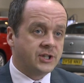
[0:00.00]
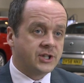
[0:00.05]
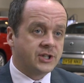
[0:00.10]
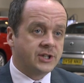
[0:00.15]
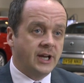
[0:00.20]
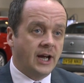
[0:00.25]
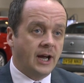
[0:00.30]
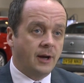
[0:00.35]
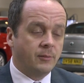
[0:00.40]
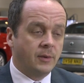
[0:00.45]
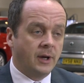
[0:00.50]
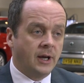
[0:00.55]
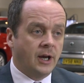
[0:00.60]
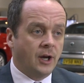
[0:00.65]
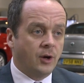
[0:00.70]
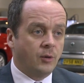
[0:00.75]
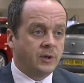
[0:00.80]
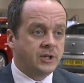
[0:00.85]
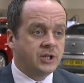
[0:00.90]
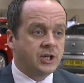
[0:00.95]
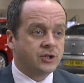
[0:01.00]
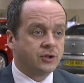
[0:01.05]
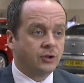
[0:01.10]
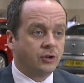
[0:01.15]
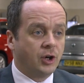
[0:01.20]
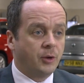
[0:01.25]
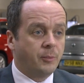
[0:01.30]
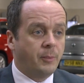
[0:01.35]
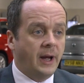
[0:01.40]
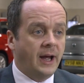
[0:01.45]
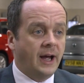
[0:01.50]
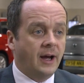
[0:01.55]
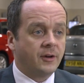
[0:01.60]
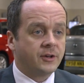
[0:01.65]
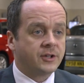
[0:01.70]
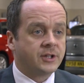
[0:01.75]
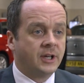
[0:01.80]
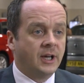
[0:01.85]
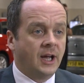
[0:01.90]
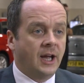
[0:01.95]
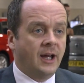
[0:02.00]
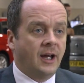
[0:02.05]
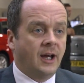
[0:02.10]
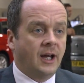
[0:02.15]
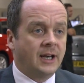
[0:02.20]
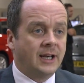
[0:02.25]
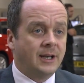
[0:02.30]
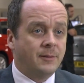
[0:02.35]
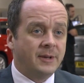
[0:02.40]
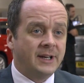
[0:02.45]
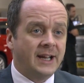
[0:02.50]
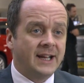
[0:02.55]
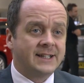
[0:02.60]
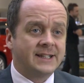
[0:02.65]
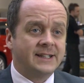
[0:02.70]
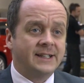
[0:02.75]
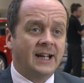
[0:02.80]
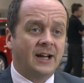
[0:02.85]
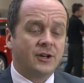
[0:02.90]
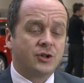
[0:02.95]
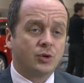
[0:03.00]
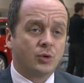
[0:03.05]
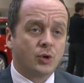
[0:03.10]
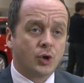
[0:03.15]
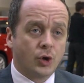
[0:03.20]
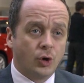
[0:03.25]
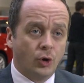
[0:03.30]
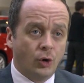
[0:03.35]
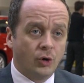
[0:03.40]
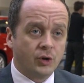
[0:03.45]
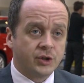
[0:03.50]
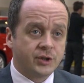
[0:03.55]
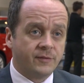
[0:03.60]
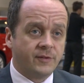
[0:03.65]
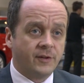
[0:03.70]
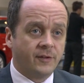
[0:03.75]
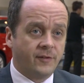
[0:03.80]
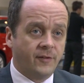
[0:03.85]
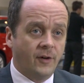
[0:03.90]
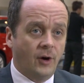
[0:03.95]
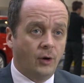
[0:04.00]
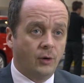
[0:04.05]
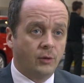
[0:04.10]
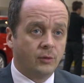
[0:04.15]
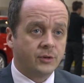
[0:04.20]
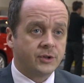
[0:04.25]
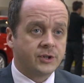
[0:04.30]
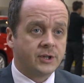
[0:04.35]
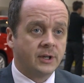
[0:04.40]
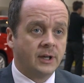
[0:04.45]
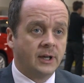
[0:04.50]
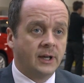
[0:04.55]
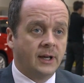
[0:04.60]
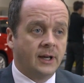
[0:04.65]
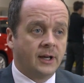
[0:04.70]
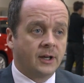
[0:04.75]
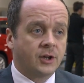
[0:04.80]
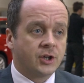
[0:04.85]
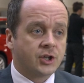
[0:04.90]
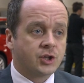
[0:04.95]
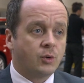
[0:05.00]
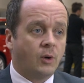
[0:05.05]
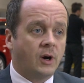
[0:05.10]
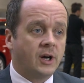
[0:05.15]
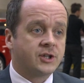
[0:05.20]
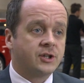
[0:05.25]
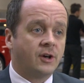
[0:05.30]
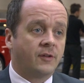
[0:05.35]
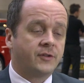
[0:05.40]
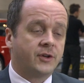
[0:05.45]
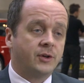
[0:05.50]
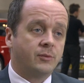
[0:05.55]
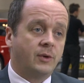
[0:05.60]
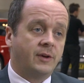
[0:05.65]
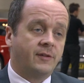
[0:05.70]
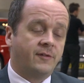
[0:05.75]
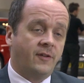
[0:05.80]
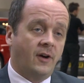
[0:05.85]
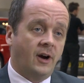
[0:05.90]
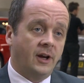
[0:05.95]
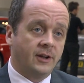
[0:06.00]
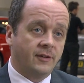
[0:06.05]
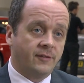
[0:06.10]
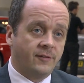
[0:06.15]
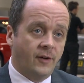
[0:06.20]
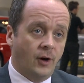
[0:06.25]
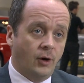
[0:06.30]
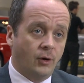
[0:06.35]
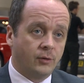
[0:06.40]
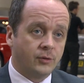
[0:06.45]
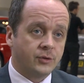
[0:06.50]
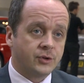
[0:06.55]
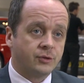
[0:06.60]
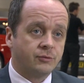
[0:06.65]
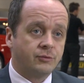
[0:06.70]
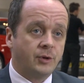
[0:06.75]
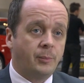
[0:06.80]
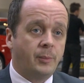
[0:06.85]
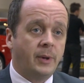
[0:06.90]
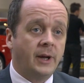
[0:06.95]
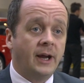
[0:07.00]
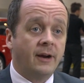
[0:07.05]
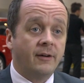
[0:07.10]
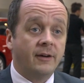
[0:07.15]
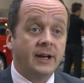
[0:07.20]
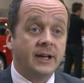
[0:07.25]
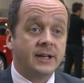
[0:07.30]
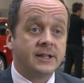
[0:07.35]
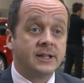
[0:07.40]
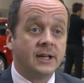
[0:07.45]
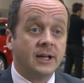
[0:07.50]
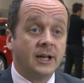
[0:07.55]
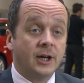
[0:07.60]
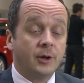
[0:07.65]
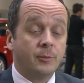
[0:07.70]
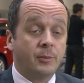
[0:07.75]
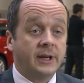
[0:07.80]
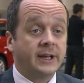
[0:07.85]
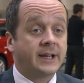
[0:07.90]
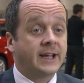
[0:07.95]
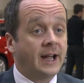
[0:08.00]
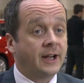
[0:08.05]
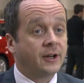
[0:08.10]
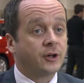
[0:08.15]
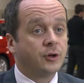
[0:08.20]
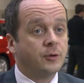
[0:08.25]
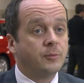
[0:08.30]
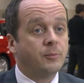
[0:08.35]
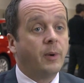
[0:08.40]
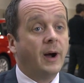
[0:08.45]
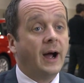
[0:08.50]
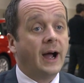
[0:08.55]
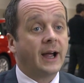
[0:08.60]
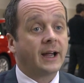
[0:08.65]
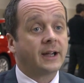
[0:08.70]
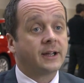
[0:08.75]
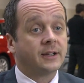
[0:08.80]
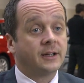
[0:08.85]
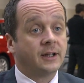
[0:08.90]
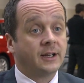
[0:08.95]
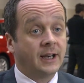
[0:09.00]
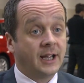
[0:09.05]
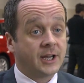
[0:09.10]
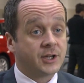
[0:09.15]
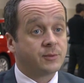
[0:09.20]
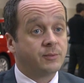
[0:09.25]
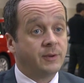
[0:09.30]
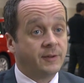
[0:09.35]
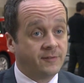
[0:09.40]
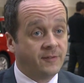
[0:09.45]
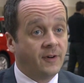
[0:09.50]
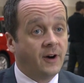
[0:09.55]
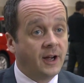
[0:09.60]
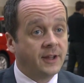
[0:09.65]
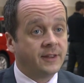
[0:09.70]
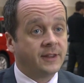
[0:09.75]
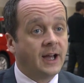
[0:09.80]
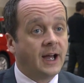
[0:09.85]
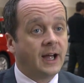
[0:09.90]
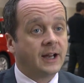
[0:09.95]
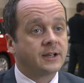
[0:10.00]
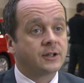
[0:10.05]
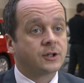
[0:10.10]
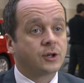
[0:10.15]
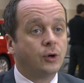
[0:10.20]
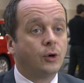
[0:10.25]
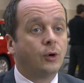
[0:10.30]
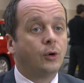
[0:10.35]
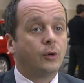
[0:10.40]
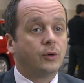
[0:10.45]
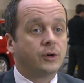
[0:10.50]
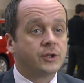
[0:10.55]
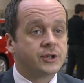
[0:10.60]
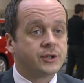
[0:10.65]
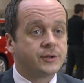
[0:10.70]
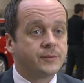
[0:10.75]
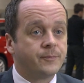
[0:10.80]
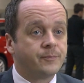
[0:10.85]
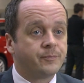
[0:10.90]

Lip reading: step, which is all about eliminating the actual cause of the fault, because quite often we find the fault, repair it, but it can come back unless we find that cause.